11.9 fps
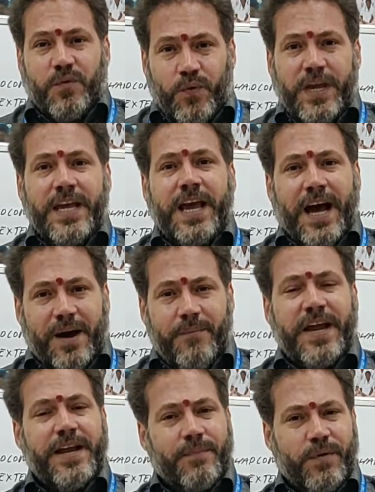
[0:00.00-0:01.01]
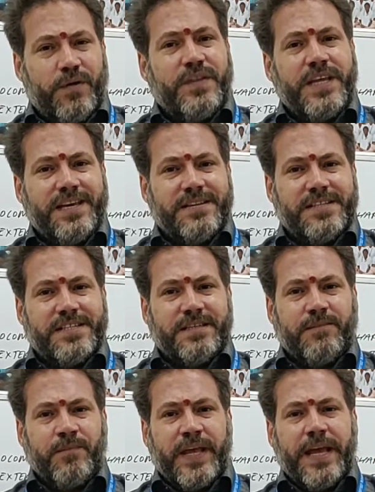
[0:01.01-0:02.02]
We are made up of these.
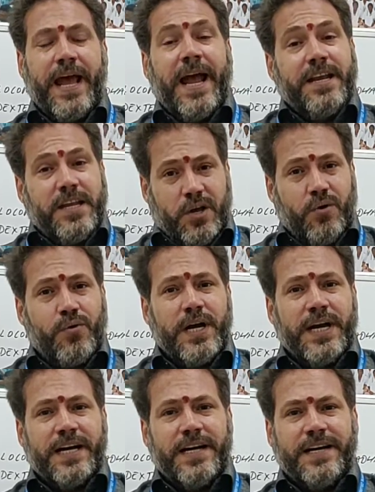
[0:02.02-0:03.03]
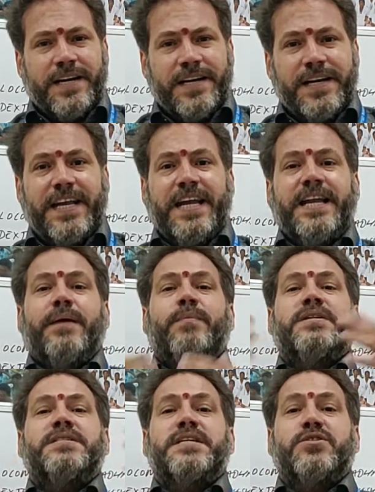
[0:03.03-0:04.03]
And yoga
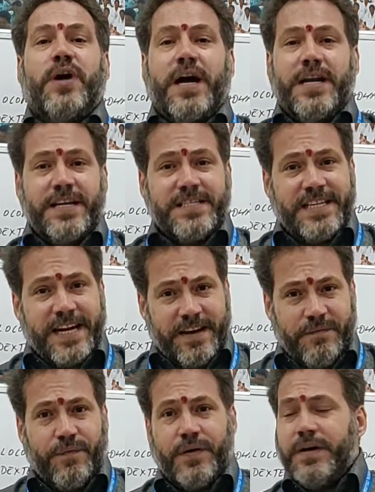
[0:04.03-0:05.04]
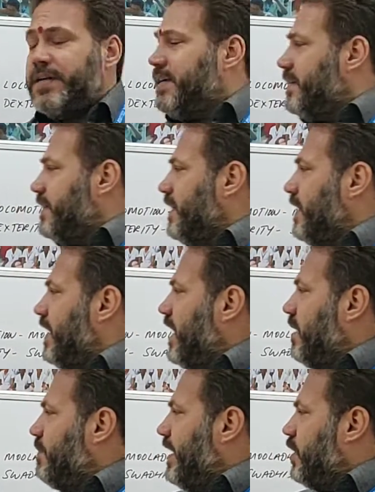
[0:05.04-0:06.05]
enables us to understand it further
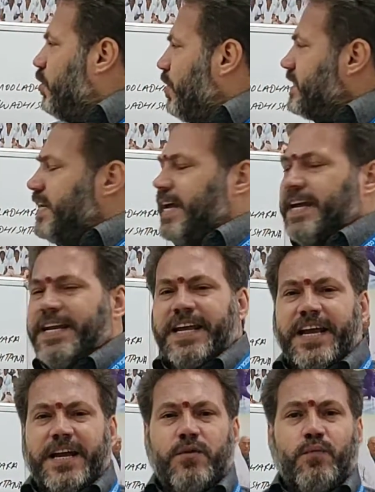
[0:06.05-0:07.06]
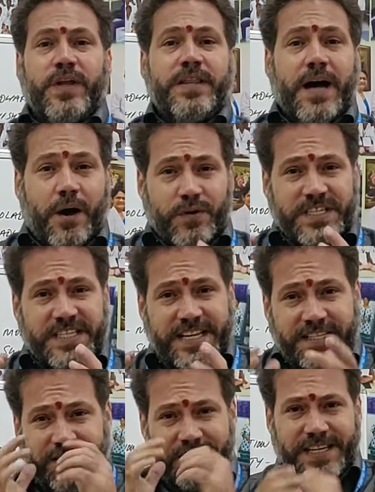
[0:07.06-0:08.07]
by correlating it with our
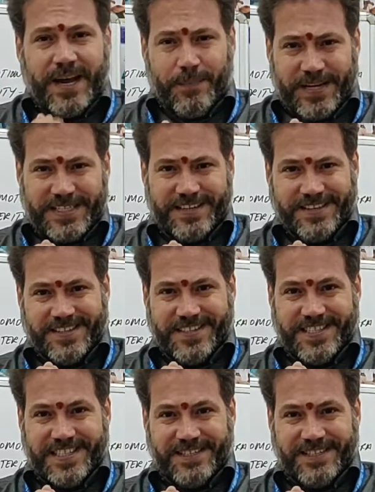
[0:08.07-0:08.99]
sensory apparatus.